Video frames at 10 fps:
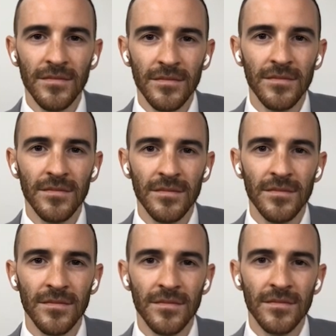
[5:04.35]

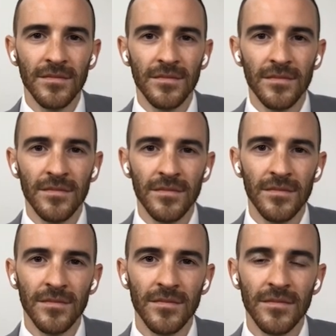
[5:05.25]

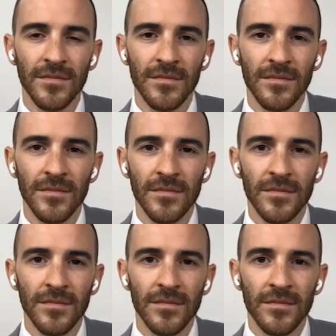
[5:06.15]

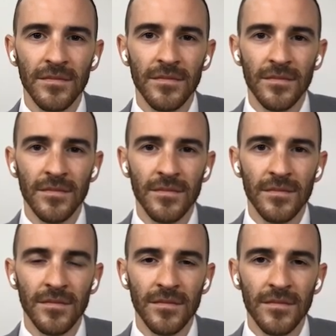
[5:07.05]

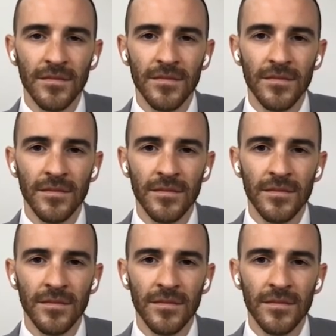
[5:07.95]
(silent)